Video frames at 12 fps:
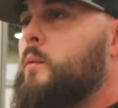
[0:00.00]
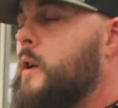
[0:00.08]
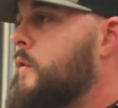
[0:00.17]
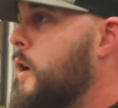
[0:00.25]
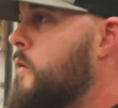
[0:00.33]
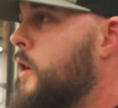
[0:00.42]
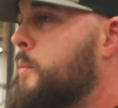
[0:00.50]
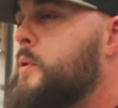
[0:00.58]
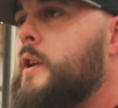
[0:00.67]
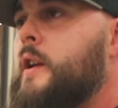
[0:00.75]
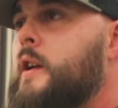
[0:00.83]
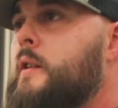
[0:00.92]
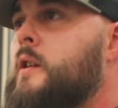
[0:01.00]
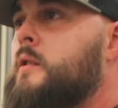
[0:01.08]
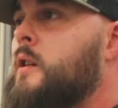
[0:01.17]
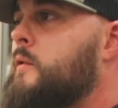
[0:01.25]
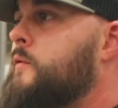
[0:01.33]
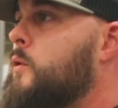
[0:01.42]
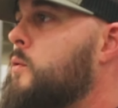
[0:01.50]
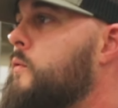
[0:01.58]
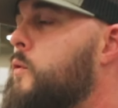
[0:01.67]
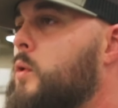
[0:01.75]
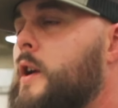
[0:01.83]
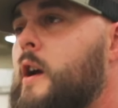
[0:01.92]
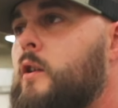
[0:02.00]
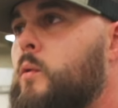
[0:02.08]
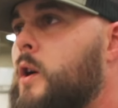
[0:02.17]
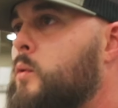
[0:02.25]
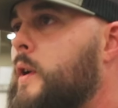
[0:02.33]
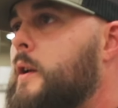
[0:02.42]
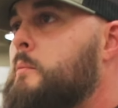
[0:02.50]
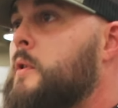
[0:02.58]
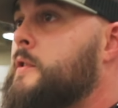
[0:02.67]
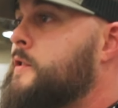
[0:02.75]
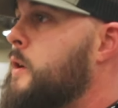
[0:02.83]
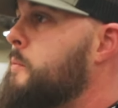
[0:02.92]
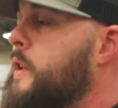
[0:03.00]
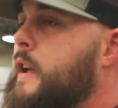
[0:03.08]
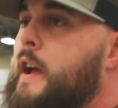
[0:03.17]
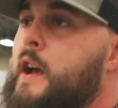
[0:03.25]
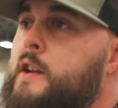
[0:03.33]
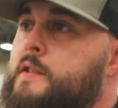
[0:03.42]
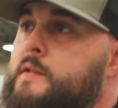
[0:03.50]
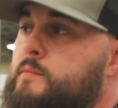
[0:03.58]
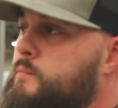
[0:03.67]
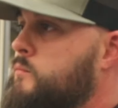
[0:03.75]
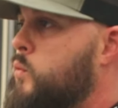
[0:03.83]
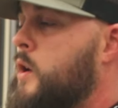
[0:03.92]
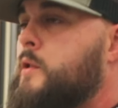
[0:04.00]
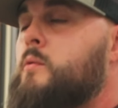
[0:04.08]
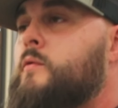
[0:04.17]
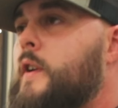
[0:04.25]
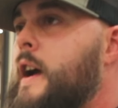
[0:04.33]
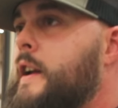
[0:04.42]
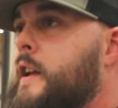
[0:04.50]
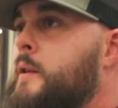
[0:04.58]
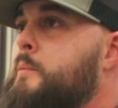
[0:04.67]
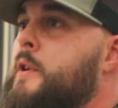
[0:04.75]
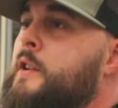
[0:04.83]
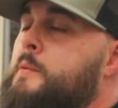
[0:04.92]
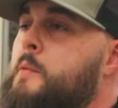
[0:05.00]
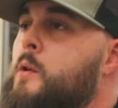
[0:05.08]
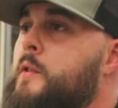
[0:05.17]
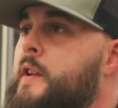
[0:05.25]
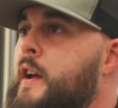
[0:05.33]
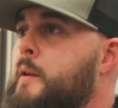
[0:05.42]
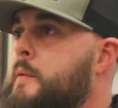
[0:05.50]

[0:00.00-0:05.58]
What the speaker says: We've already put in a full 40-hour work week. Some of the guys worked on Friday and put in some overtime.